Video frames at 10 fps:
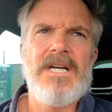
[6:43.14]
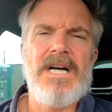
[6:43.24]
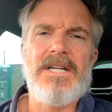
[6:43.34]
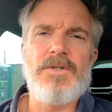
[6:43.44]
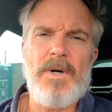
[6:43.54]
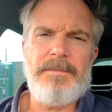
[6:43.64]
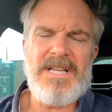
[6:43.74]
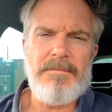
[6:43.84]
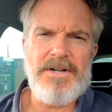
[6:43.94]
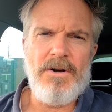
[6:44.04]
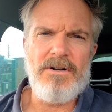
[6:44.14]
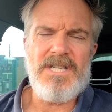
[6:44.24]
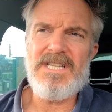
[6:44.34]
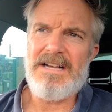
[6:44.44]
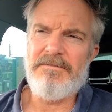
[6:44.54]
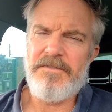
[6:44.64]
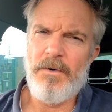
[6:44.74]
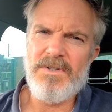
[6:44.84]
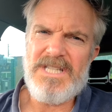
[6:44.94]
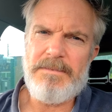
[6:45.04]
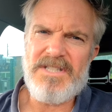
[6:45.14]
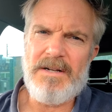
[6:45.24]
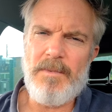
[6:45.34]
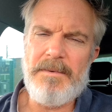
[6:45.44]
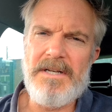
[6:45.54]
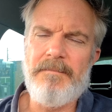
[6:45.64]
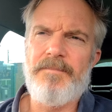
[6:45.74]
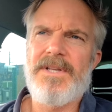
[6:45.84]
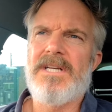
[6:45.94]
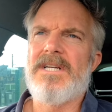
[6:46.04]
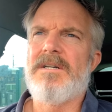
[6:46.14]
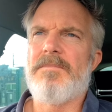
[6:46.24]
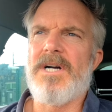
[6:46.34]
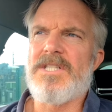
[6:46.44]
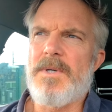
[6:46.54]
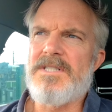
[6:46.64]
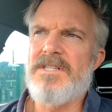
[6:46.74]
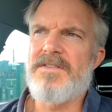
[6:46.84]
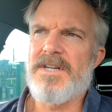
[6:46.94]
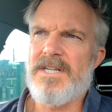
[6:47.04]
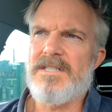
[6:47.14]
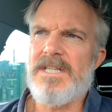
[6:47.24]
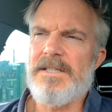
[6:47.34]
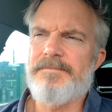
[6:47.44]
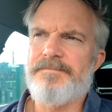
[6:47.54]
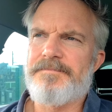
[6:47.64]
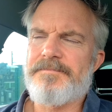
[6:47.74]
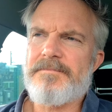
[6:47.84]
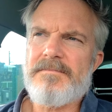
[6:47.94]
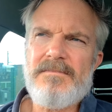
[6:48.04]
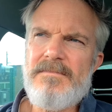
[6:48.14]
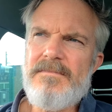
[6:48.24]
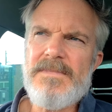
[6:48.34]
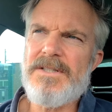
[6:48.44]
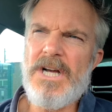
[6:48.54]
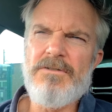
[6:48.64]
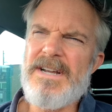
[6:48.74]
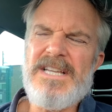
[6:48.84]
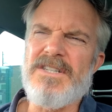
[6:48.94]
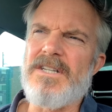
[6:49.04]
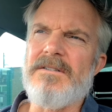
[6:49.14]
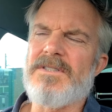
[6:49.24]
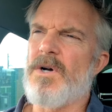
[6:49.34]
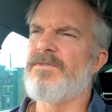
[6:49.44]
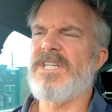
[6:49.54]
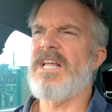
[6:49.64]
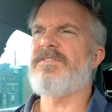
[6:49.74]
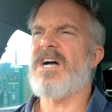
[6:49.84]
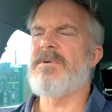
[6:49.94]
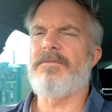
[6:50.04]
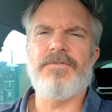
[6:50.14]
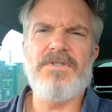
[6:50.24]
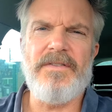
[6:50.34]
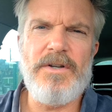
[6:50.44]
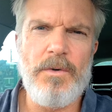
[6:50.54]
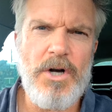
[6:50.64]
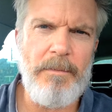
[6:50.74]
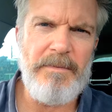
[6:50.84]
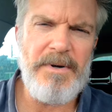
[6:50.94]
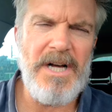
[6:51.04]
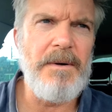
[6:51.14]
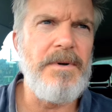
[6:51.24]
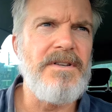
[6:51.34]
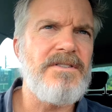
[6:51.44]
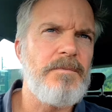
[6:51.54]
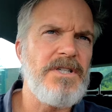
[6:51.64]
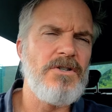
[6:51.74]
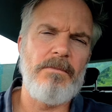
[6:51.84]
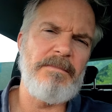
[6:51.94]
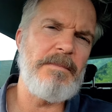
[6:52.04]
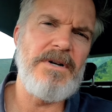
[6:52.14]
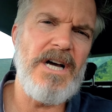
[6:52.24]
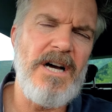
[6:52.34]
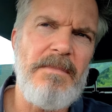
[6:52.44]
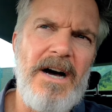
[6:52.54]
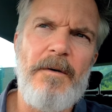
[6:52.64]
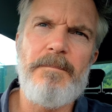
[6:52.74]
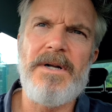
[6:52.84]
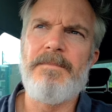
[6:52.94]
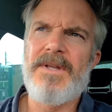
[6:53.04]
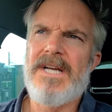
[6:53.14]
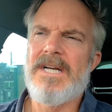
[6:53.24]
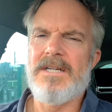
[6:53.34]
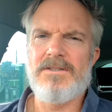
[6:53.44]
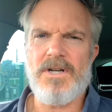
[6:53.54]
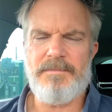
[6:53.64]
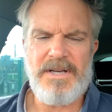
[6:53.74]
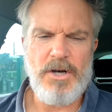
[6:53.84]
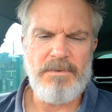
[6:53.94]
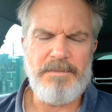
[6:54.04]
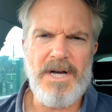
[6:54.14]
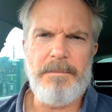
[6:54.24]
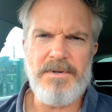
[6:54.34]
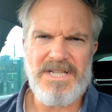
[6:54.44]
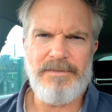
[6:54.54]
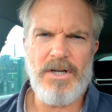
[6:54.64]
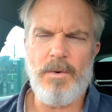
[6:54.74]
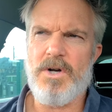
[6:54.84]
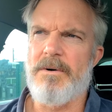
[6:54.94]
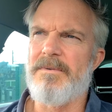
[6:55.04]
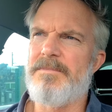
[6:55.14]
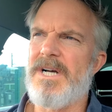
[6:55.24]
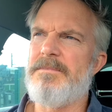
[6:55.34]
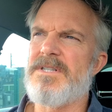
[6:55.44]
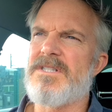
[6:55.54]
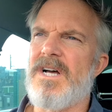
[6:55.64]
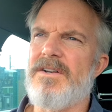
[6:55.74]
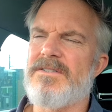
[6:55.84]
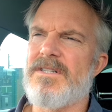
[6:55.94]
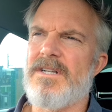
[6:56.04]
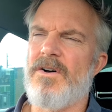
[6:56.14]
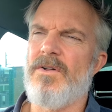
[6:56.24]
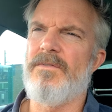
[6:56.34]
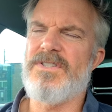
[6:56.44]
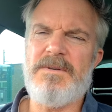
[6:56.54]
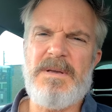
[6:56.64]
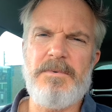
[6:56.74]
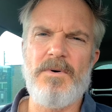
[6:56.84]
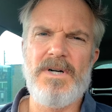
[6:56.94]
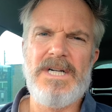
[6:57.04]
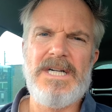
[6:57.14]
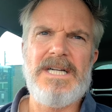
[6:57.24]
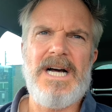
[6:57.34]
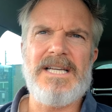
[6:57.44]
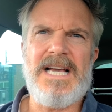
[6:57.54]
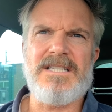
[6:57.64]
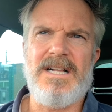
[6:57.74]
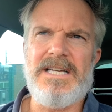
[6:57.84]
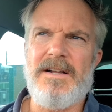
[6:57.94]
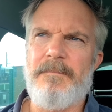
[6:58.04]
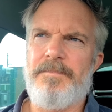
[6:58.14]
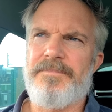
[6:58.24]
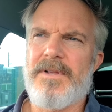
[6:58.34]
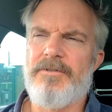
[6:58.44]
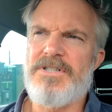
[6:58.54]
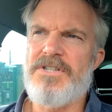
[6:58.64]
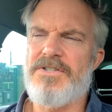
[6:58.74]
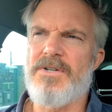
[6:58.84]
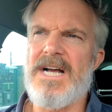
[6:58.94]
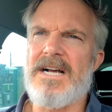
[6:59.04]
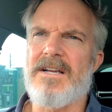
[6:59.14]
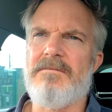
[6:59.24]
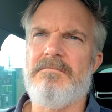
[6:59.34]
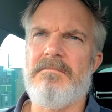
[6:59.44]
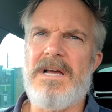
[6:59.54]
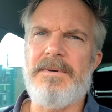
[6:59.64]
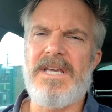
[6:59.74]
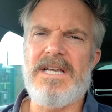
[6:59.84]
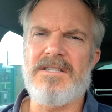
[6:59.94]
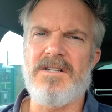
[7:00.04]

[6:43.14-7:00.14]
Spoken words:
20% minorities and 40% women by 2030. No reason. So obviously they've come up through something called Common Purpose, which not many people know about. But type in Common Purpose and have a look at what Common Purpose does. Obviously people, I guess like Rishi Sunak and maybe Keir